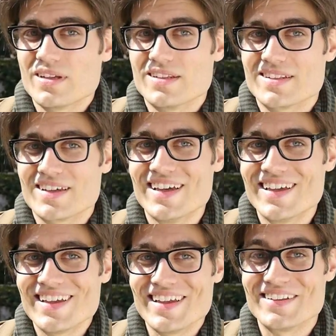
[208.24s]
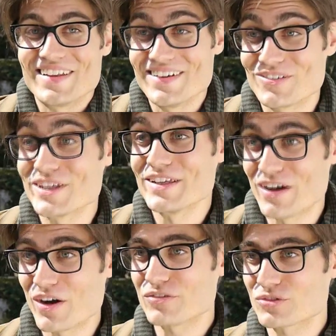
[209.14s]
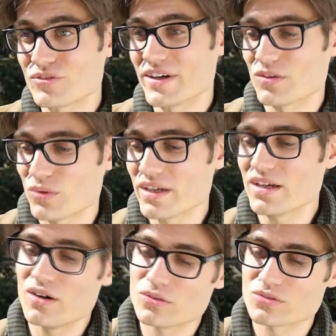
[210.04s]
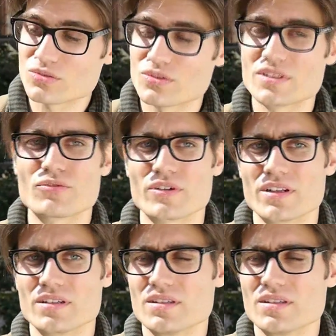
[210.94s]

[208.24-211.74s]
and we now have to find a way how to do it differently.